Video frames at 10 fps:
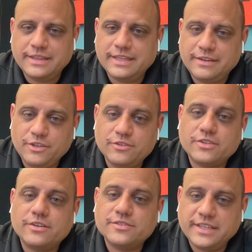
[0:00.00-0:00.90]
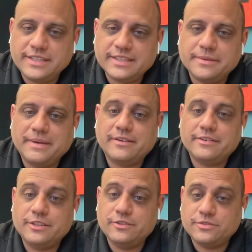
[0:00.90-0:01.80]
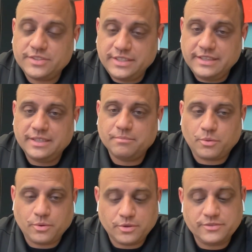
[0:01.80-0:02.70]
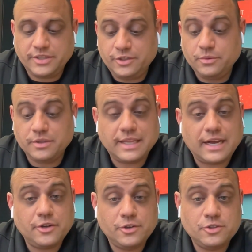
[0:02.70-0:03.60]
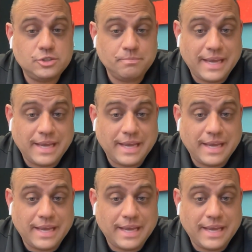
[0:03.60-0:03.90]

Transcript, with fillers: And then if you start sending them out and you see the importance and you allow your